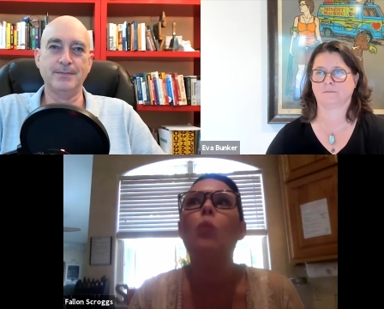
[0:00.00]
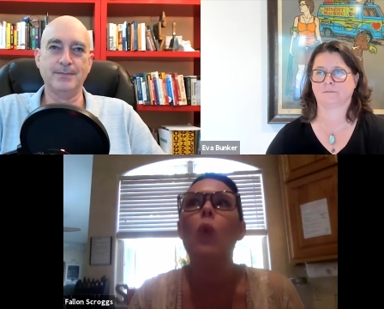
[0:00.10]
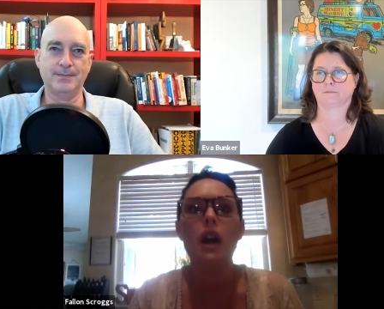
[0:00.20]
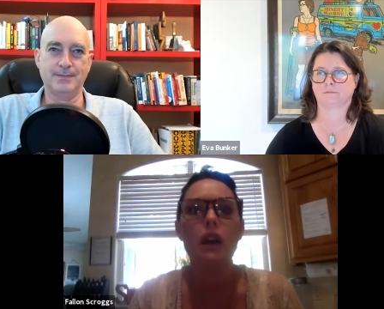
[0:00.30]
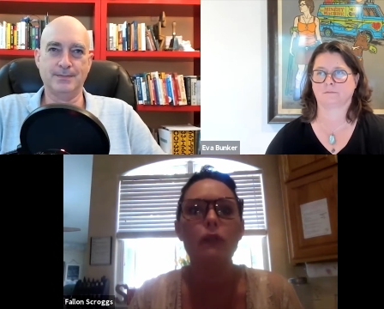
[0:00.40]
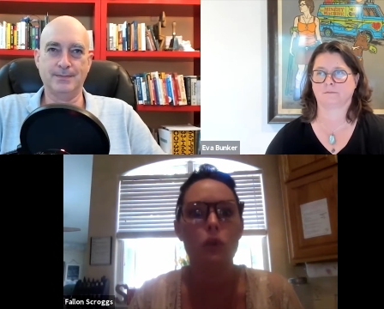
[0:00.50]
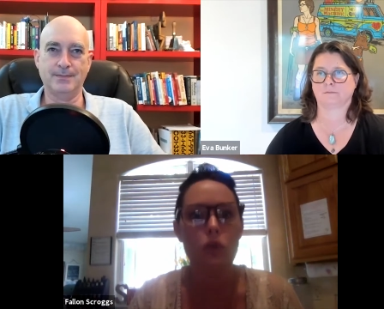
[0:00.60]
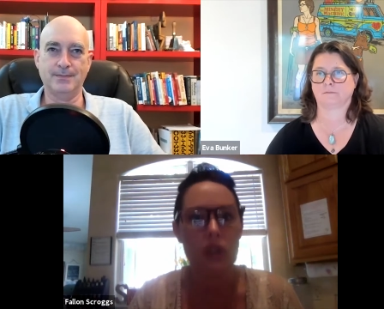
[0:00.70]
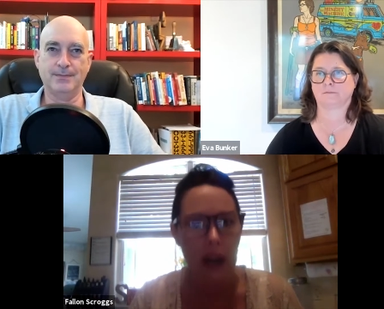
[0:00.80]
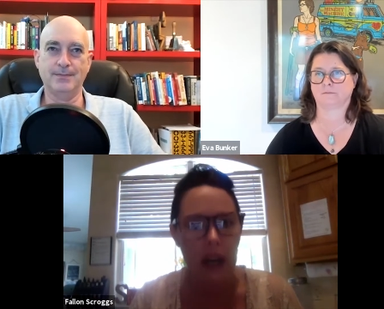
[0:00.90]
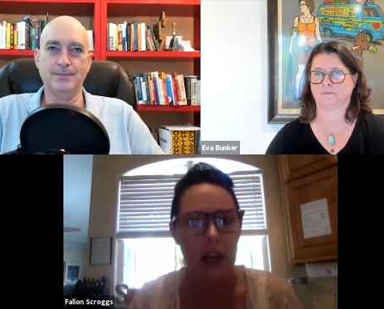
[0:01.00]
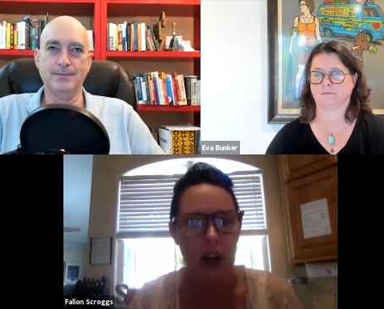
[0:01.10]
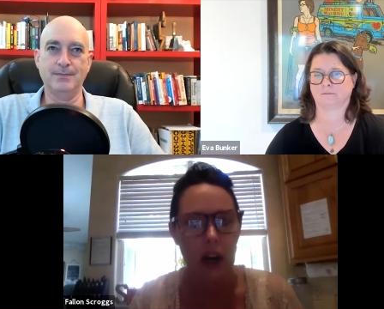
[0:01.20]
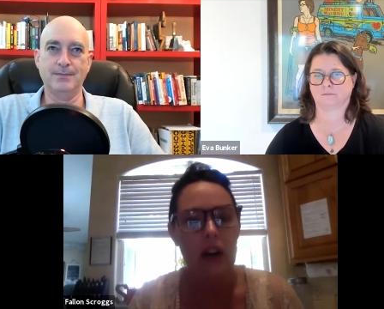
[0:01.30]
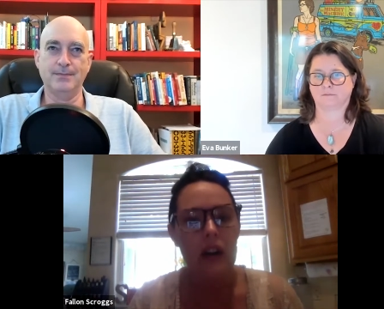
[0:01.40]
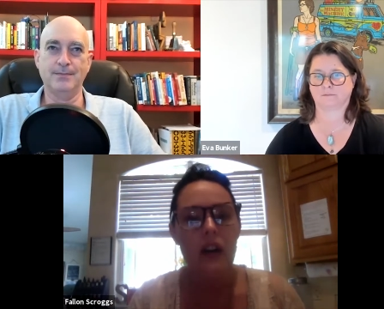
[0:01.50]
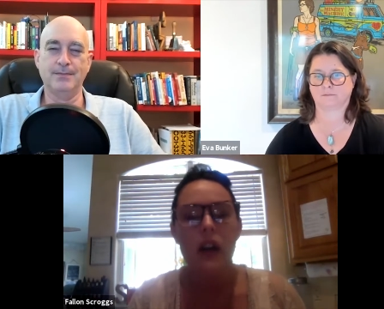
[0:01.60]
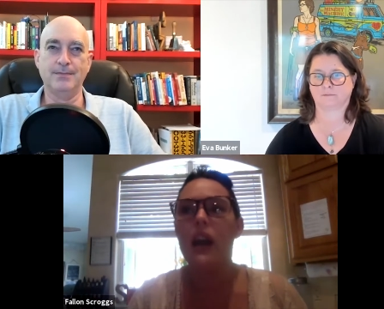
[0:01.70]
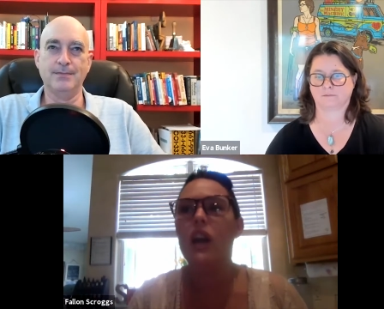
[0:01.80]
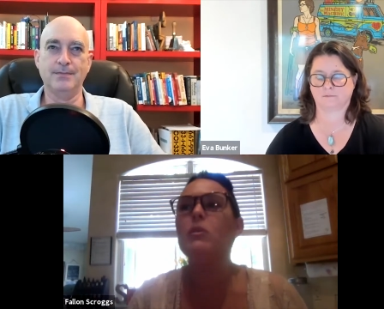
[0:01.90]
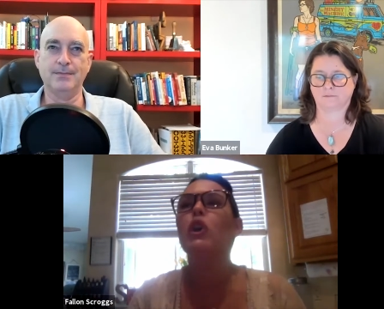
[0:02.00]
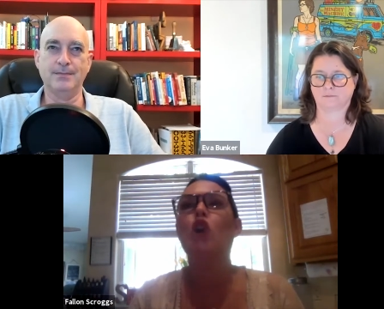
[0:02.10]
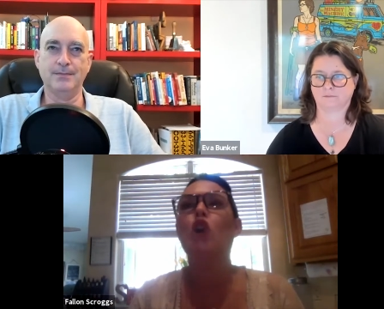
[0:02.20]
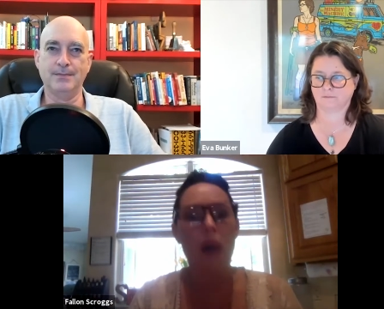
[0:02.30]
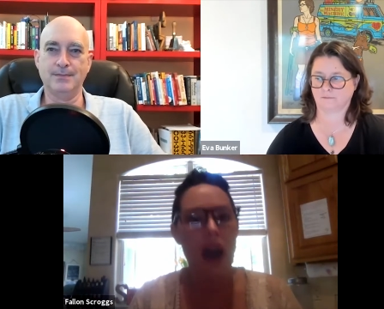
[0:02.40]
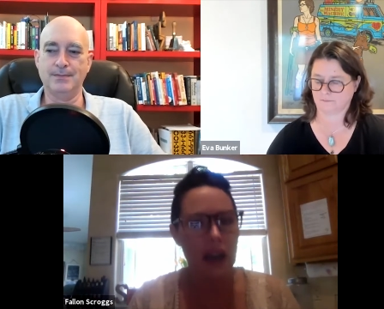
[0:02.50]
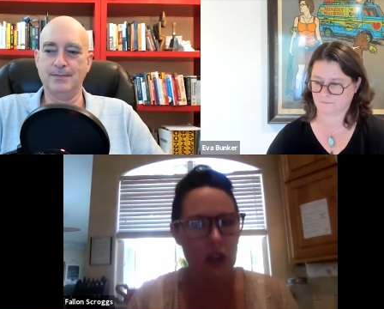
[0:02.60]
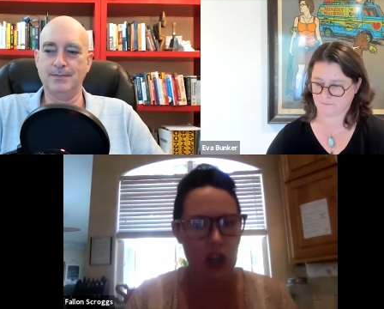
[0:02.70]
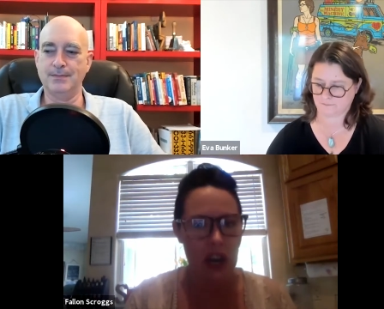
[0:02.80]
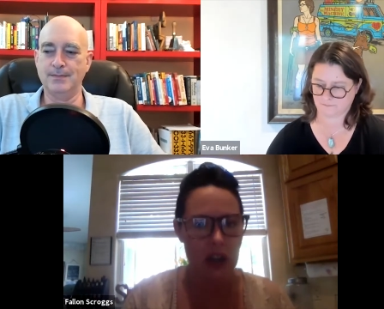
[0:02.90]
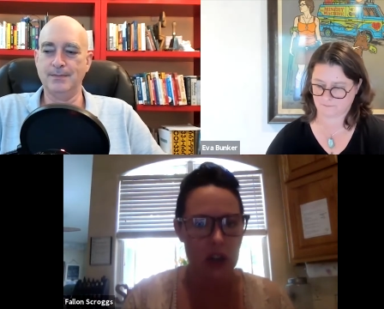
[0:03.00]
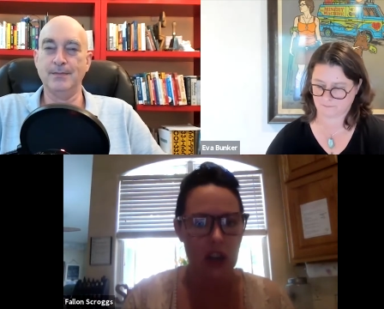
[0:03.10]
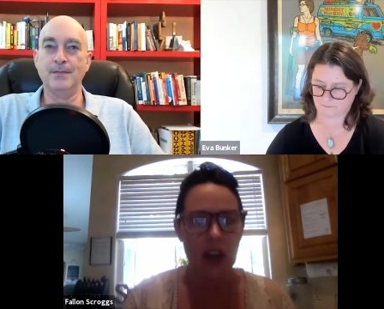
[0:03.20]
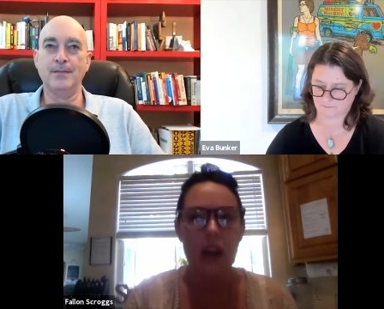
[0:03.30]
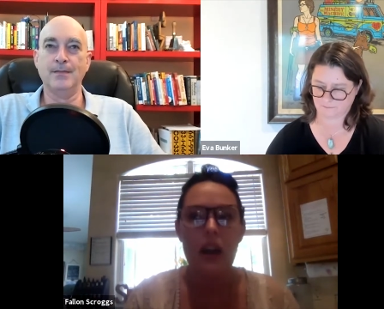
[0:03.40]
Speaker 1: what have you done here? And I'd be like, go back and change it.